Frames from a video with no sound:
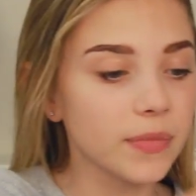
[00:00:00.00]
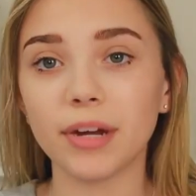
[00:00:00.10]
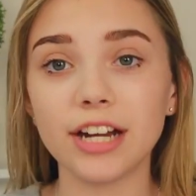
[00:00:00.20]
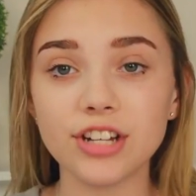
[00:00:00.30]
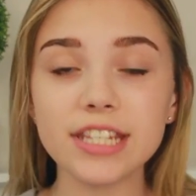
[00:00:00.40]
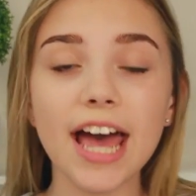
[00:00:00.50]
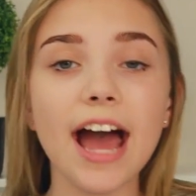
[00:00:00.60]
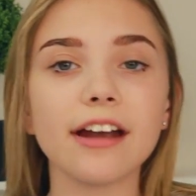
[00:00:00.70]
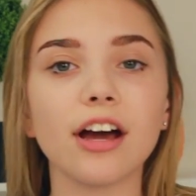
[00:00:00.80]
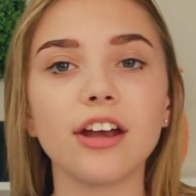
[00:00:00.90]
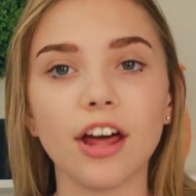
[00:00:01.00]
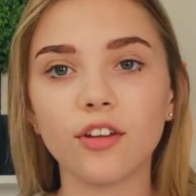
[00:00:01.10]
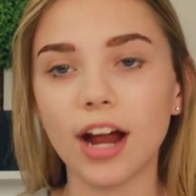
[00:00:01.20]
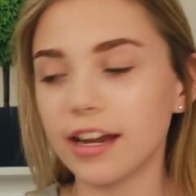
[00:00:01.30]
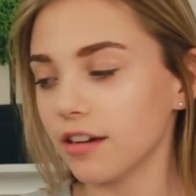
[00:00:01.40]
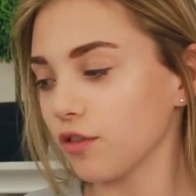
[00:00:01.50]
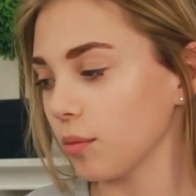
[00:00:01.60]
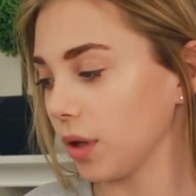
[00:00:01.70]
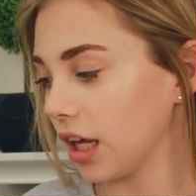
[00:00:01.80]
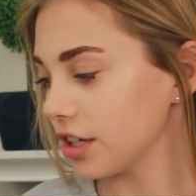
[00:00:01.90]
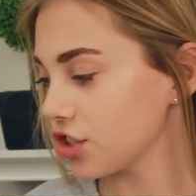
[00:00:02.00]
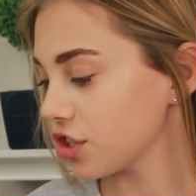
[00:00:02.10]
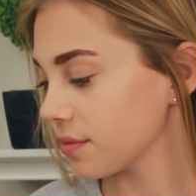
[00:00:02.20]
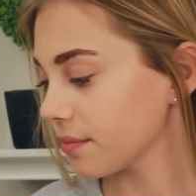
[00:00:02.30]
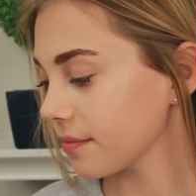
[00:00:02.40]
But I just had another idea for blush.